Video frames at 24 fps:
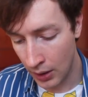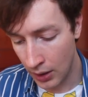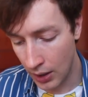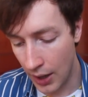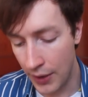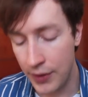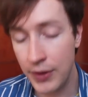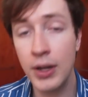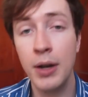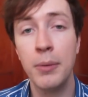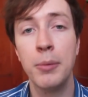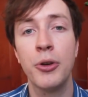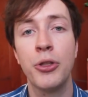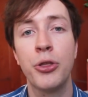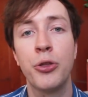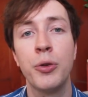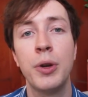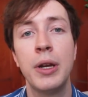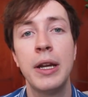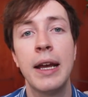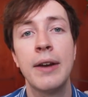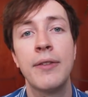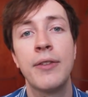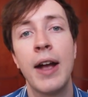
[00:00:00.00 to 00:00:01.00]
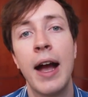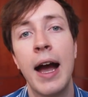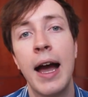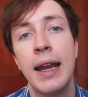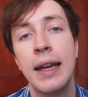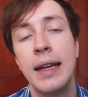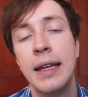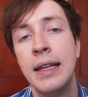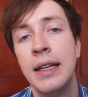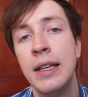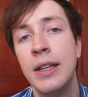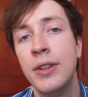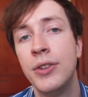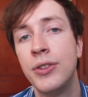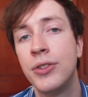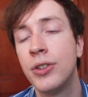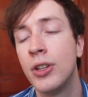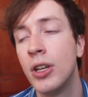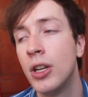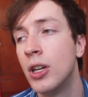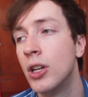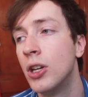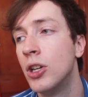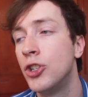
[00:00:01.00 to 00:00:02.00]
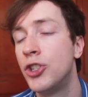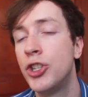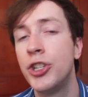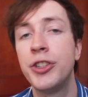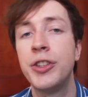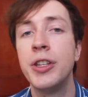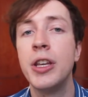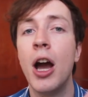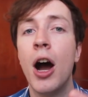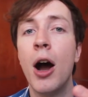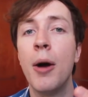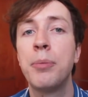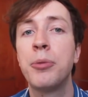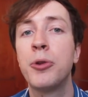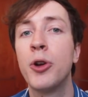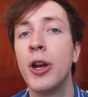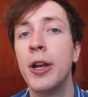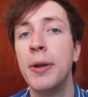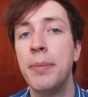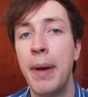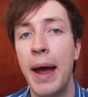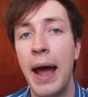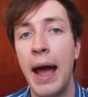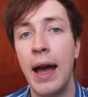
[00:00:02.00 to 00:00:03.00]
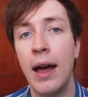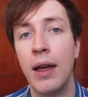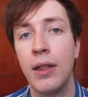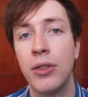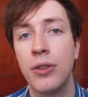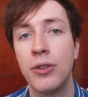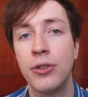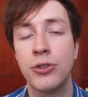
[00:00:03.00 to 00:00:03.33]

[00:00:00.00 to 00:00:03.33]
And then number three I've got is just the upgrade path.